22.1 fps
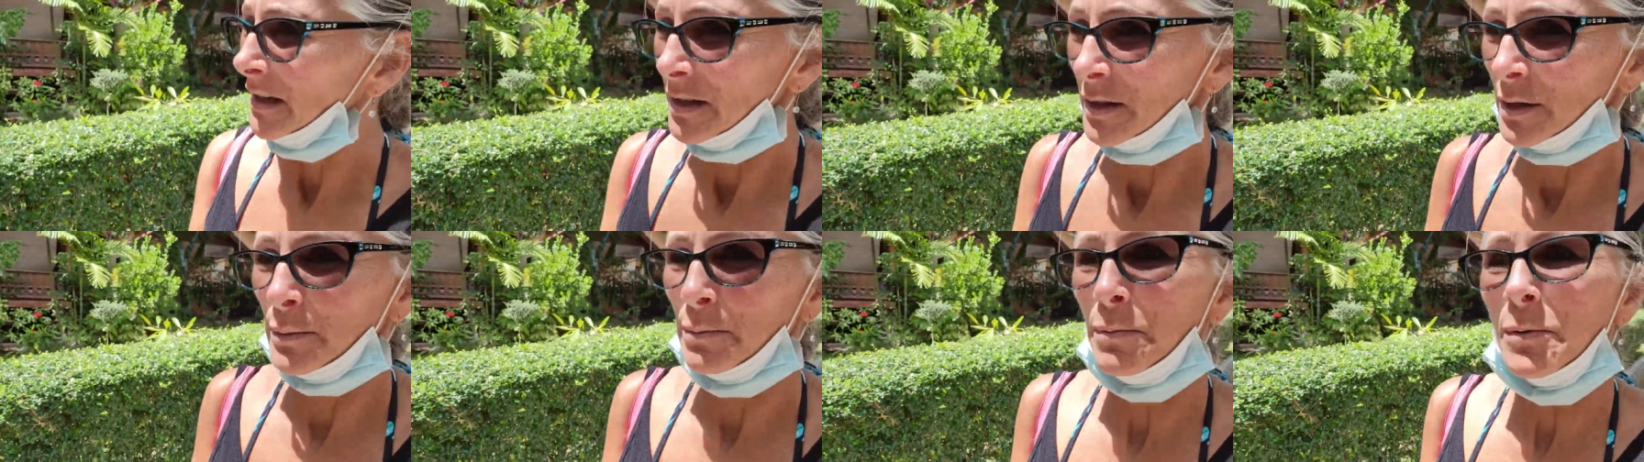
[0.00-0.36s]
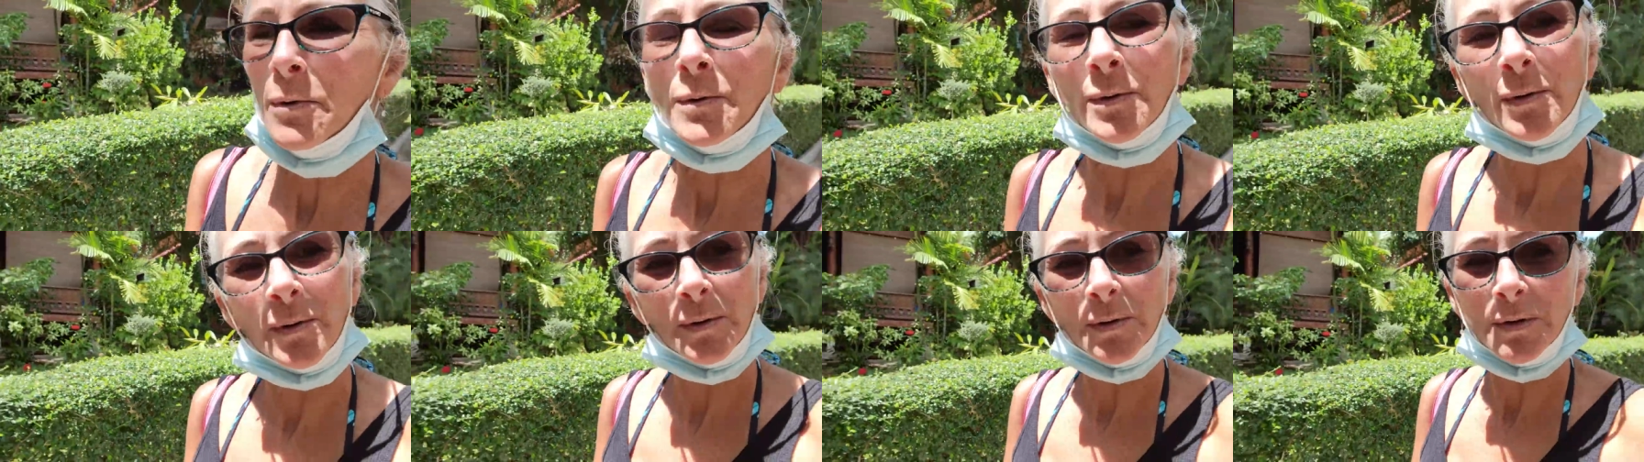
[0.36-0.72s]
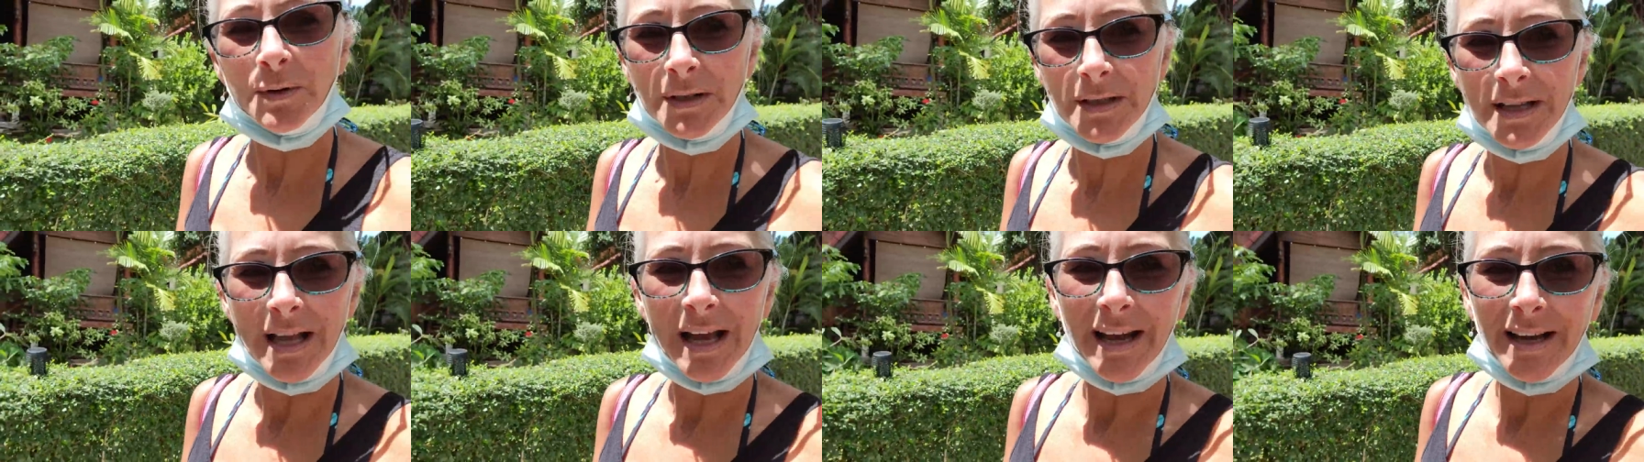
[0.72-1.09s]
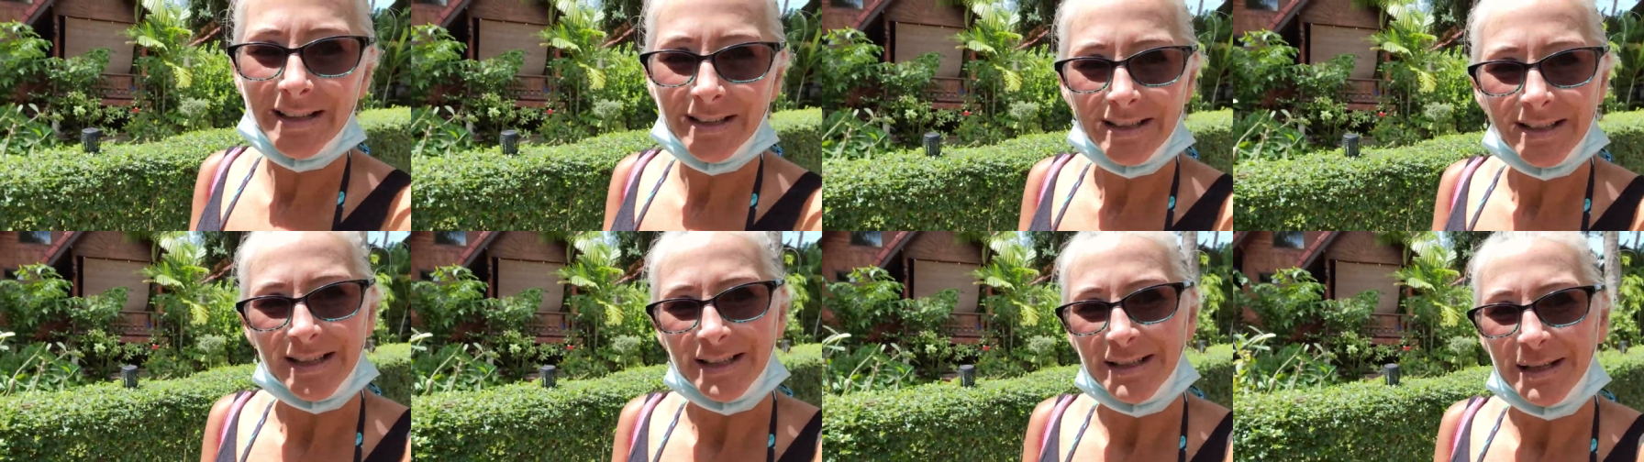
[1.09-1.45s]
the pool's
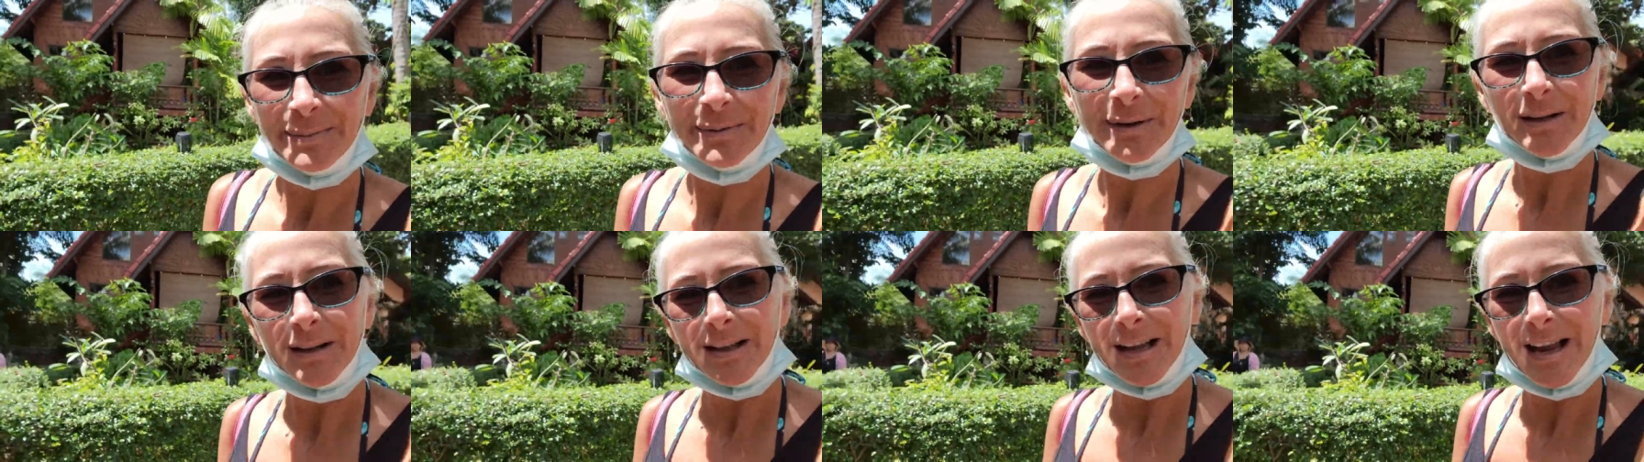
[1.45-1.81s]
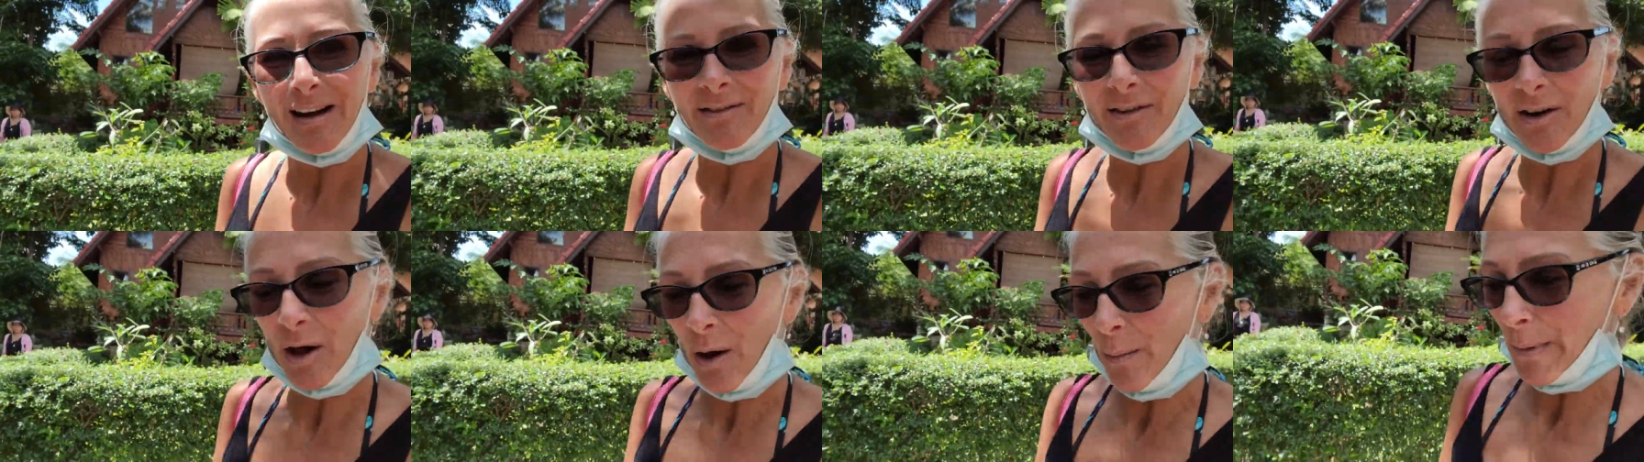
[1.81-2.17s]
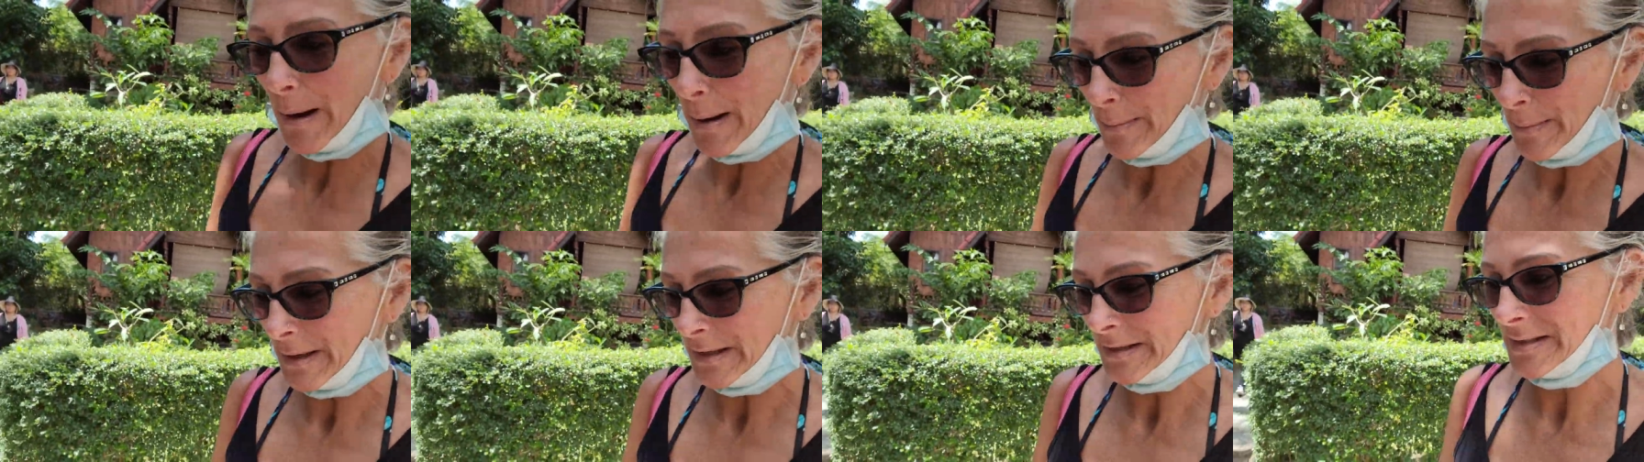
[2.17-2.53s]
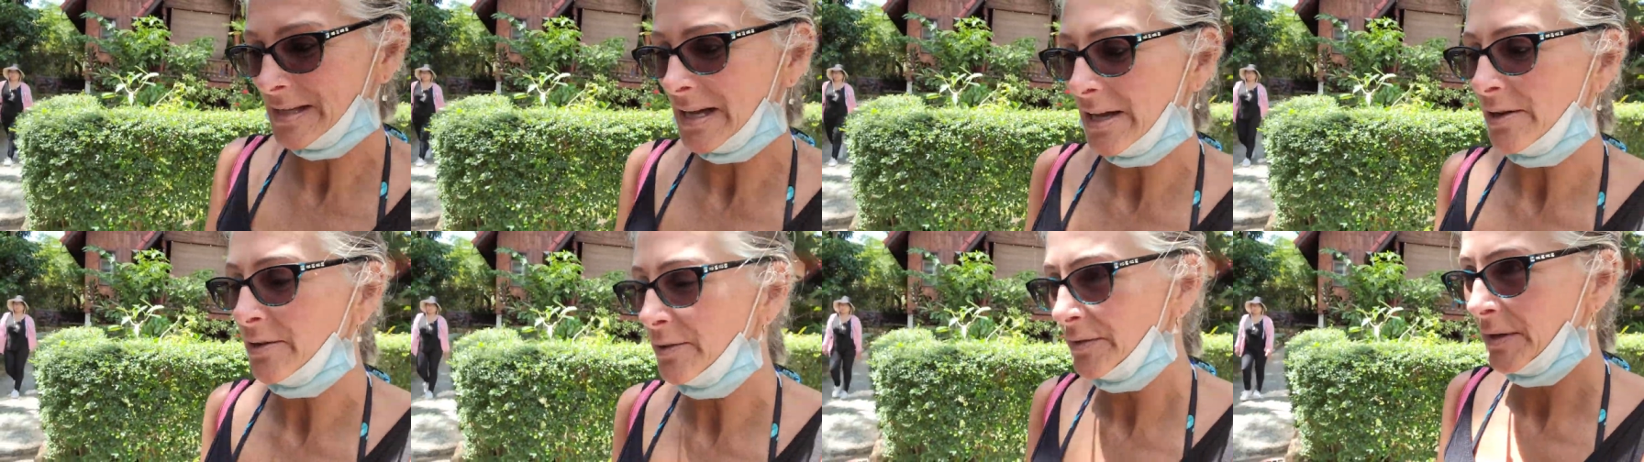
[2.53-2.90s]
nice, I typically have it all by
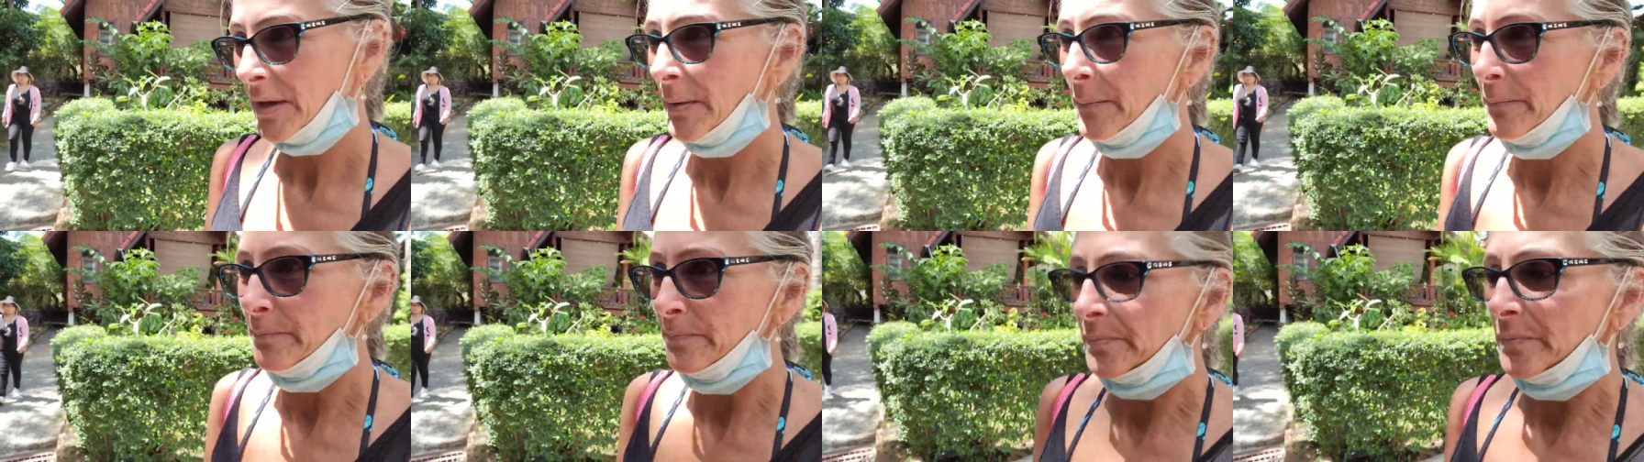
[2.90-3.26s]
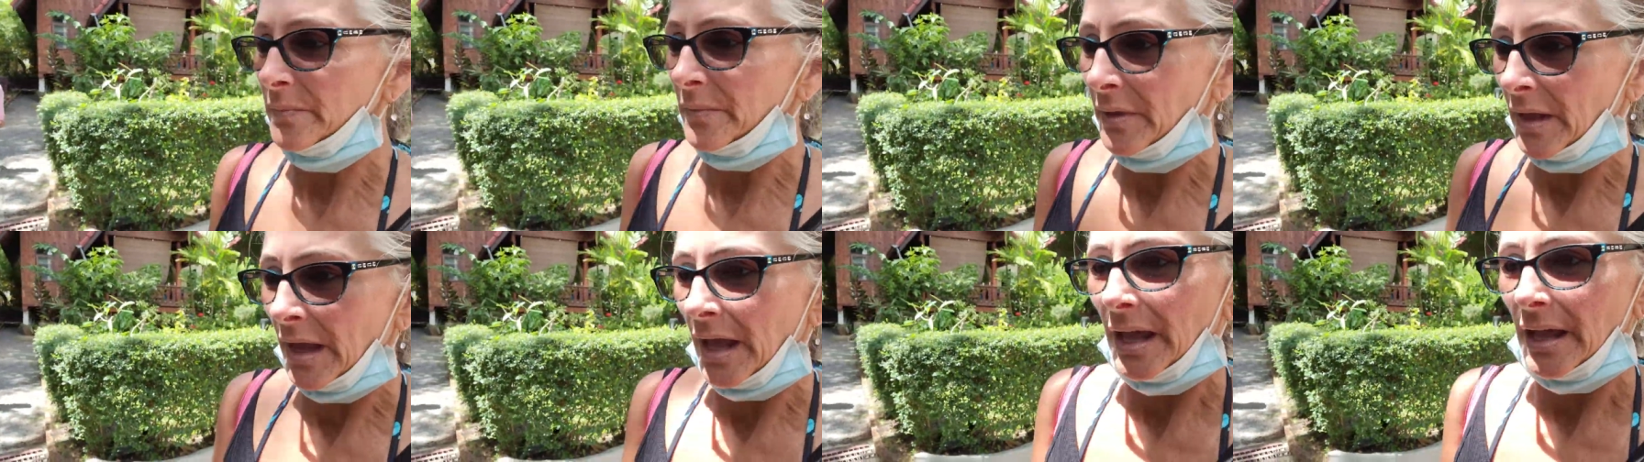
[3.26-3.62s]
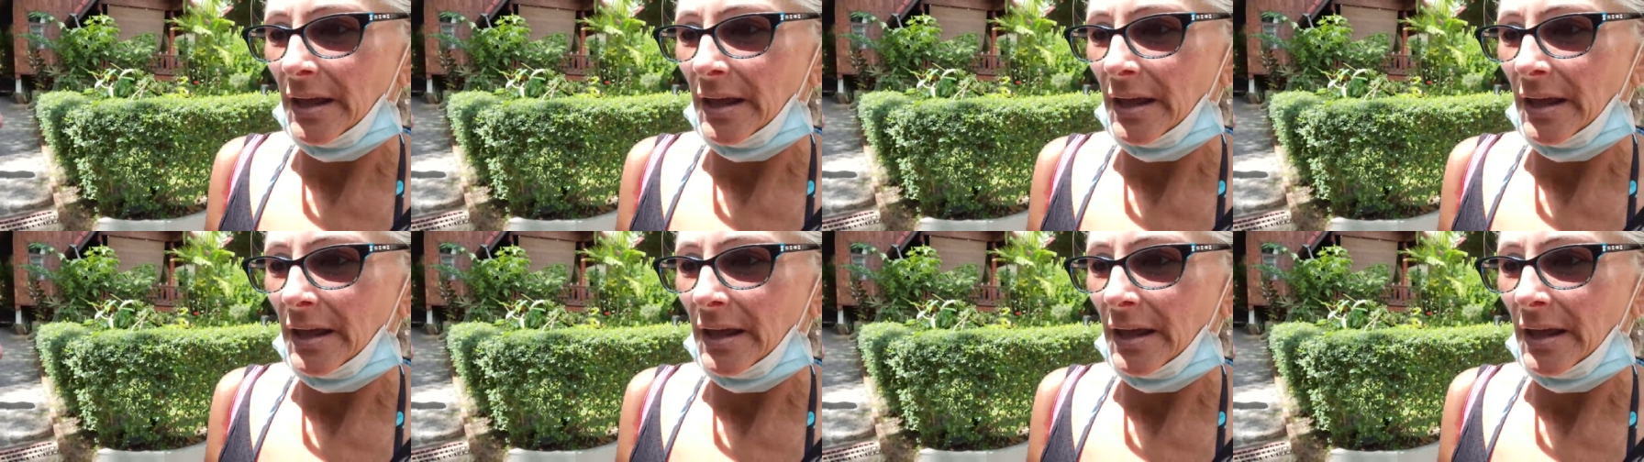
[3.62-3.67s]
myself,